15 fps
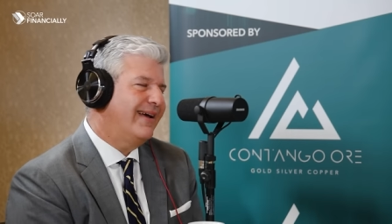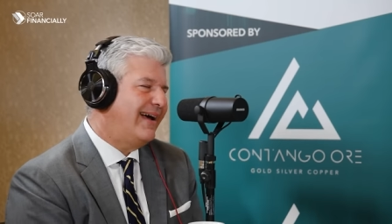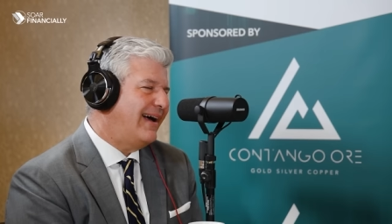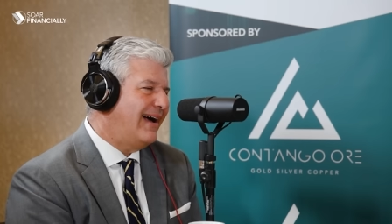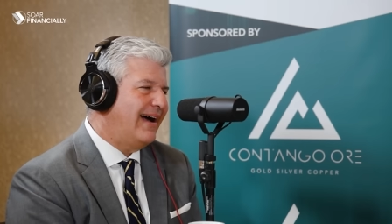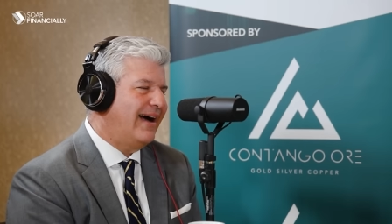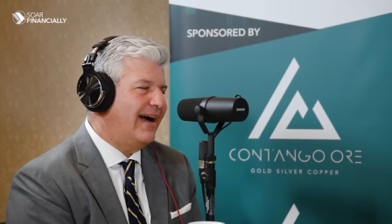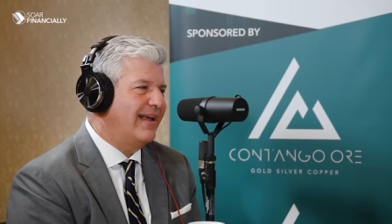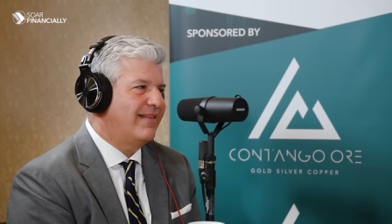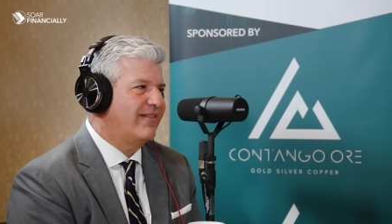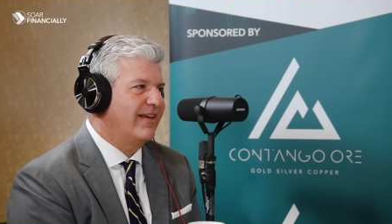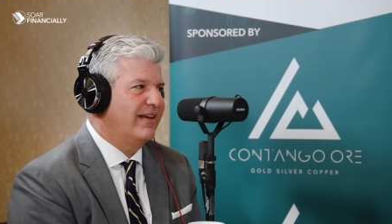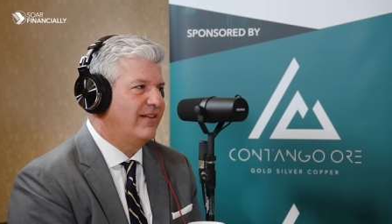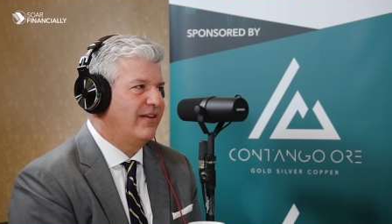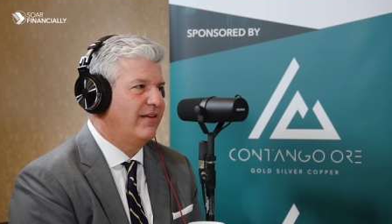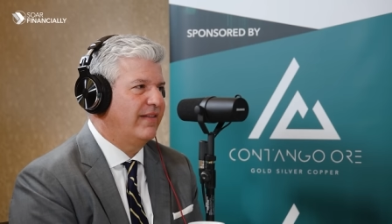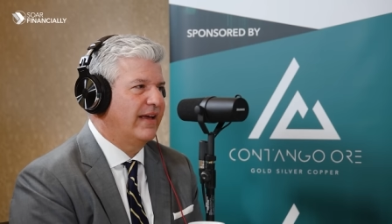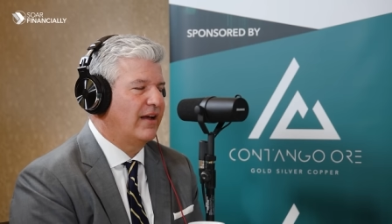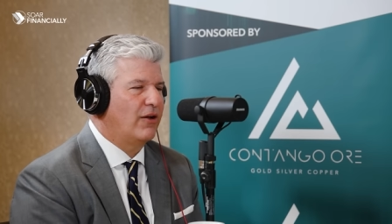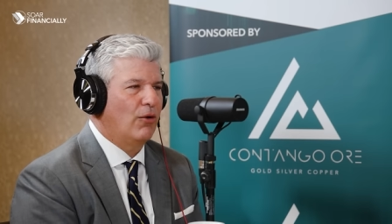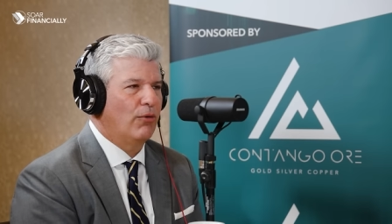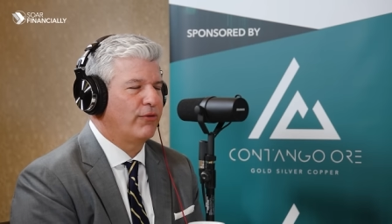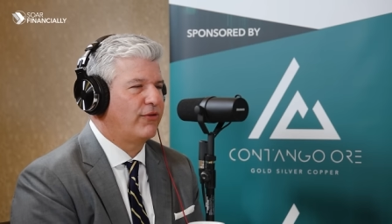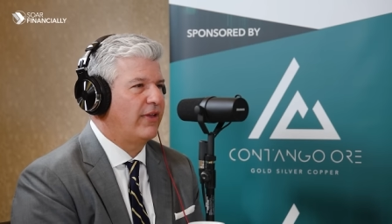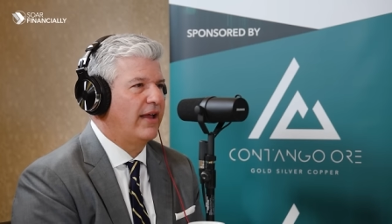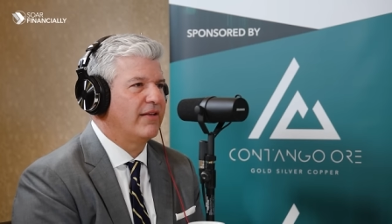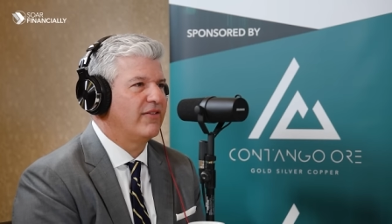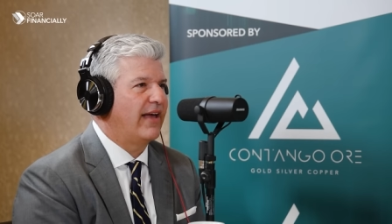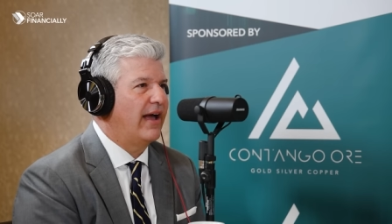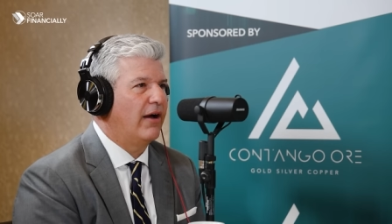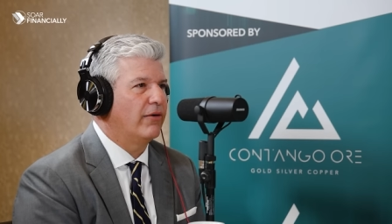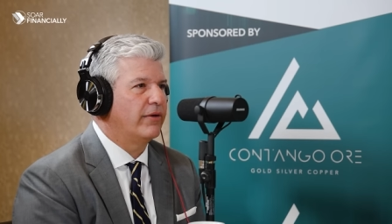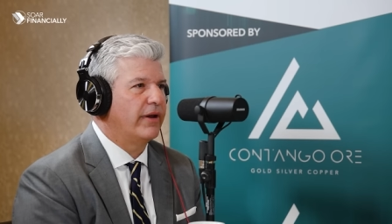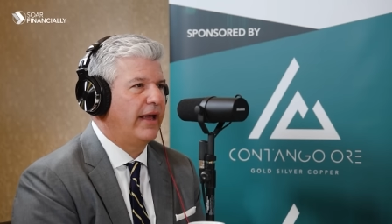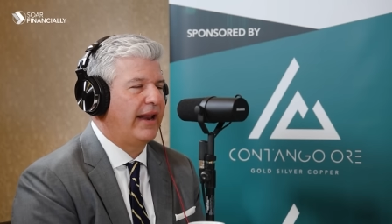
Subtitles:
I'd say to you that gold stands out.